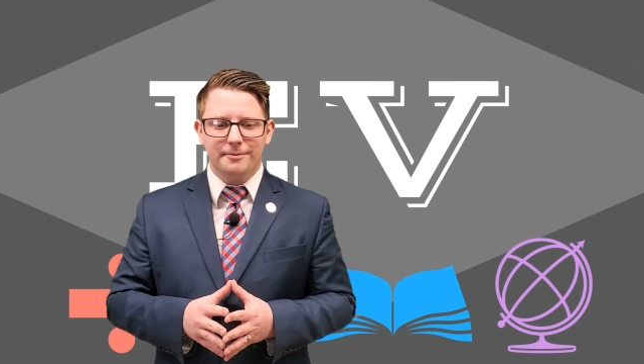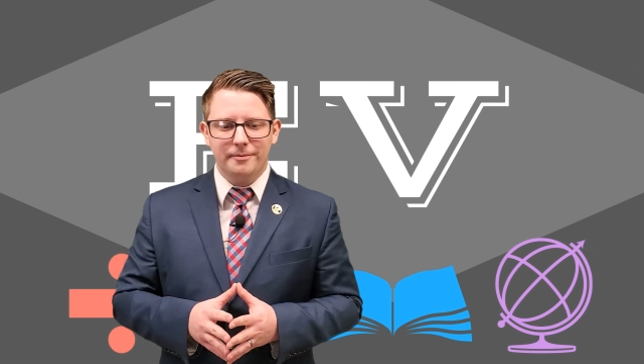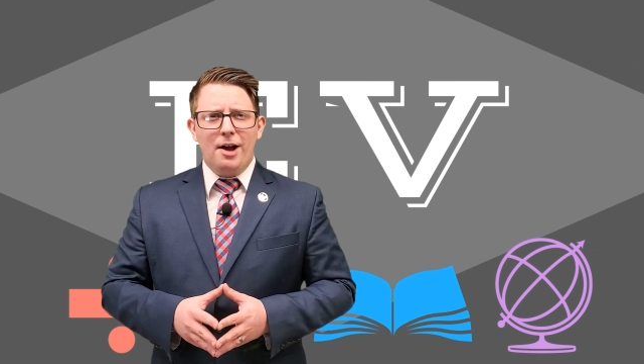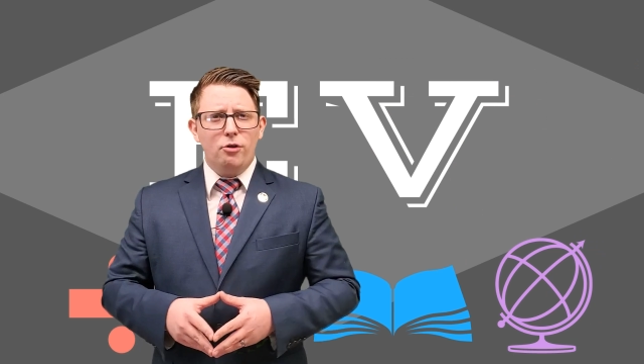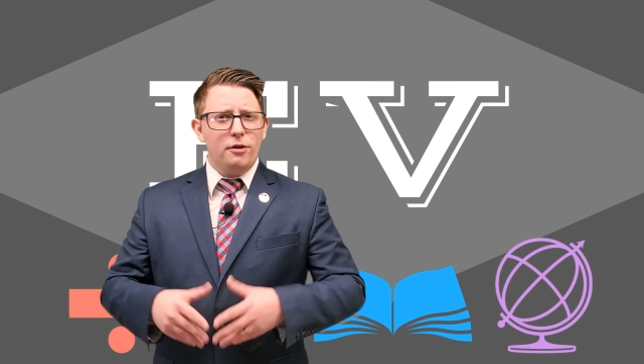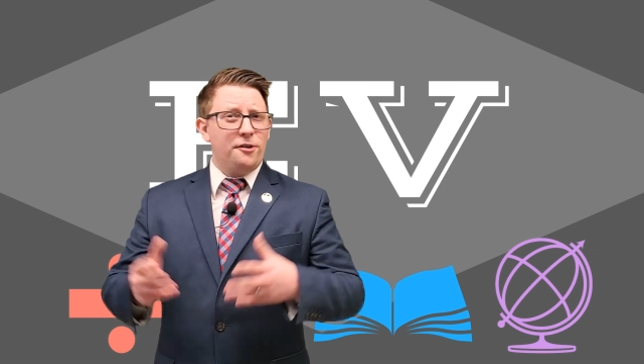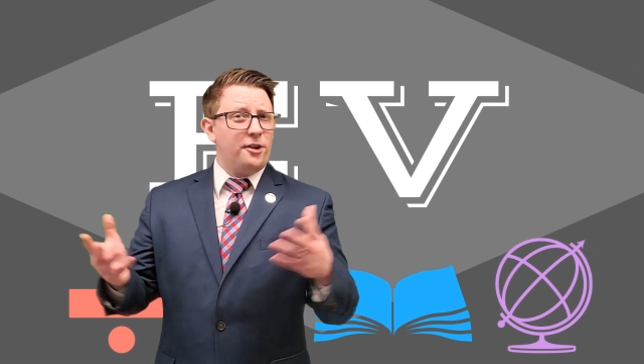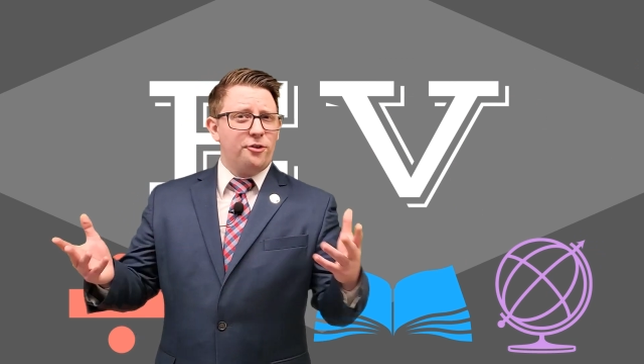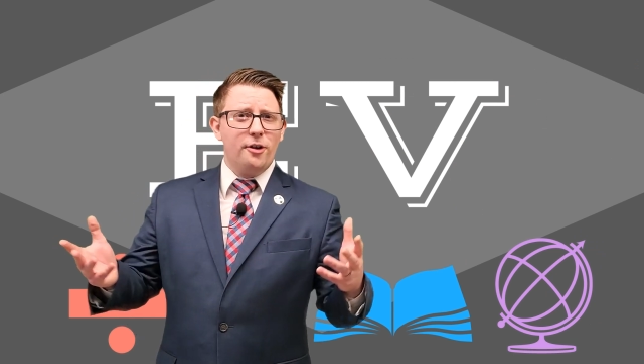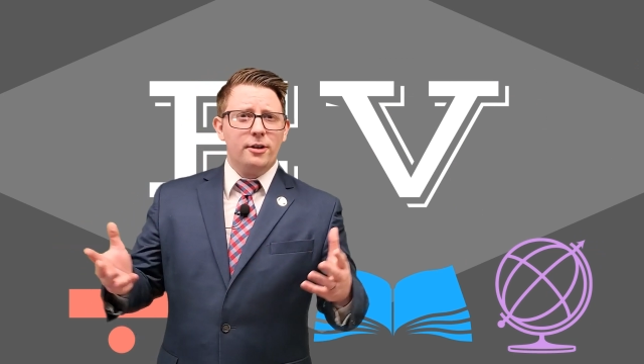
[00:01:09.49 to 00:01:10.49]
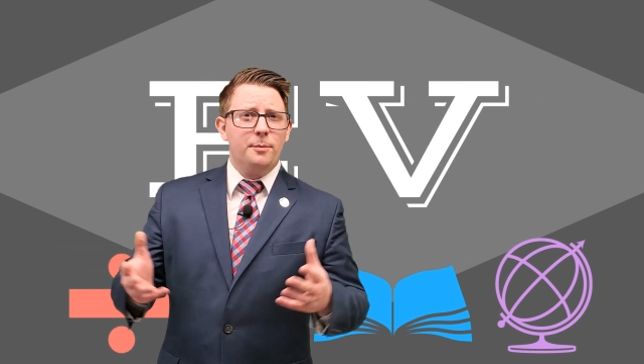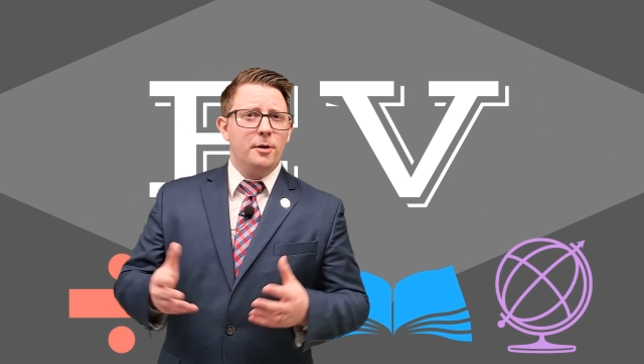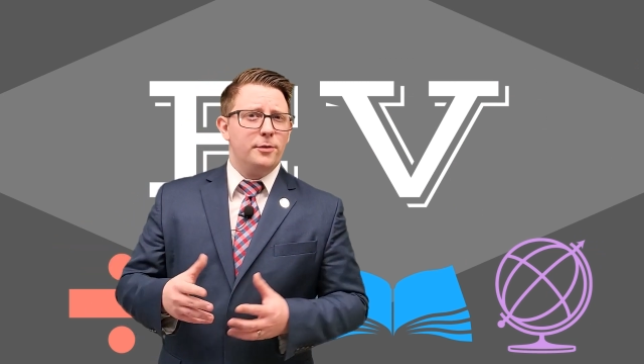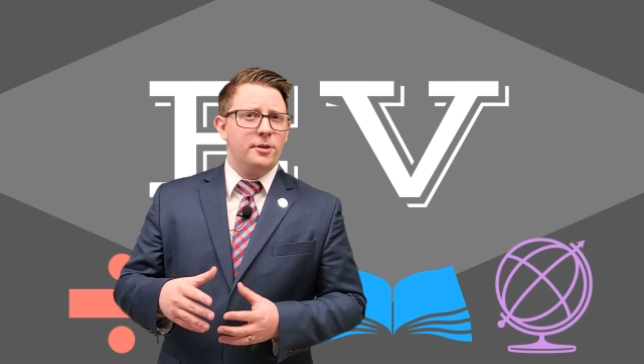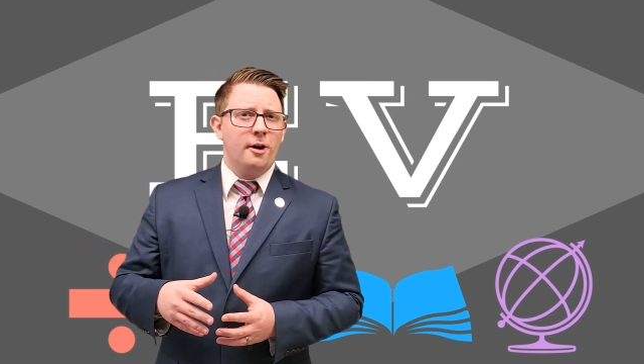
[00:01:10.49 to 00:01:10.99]
Now, in order to construct the
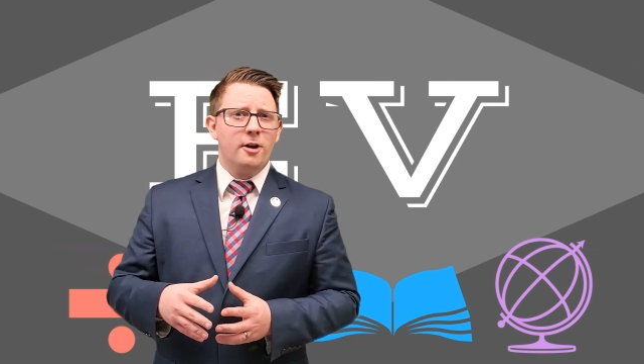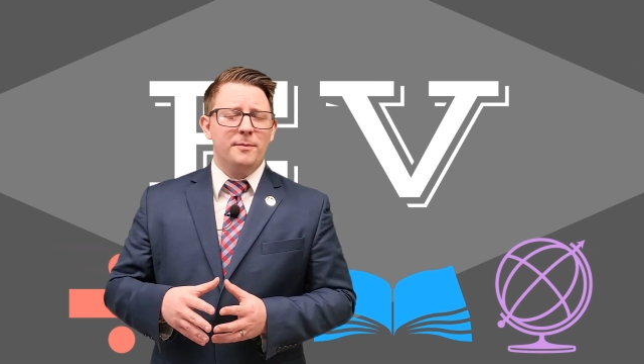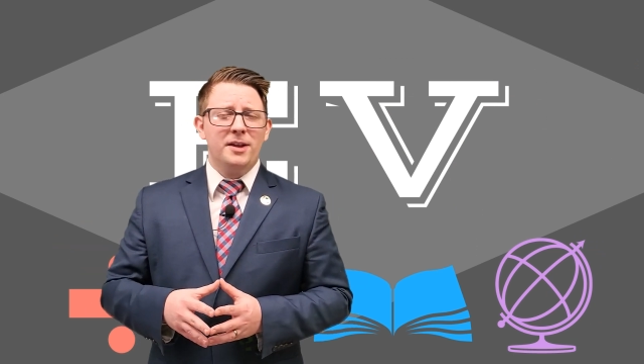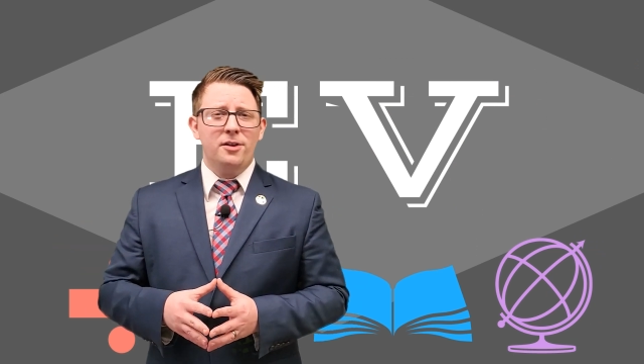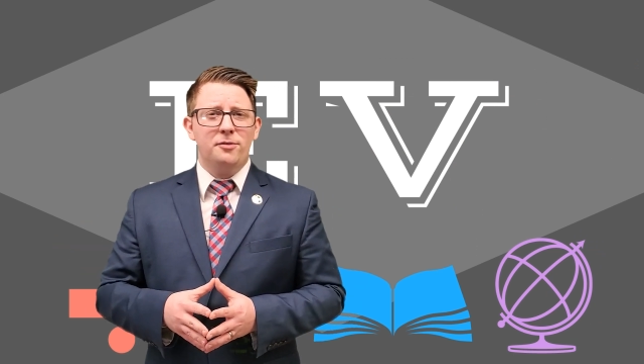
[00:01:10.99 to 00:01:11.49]
perfect argument,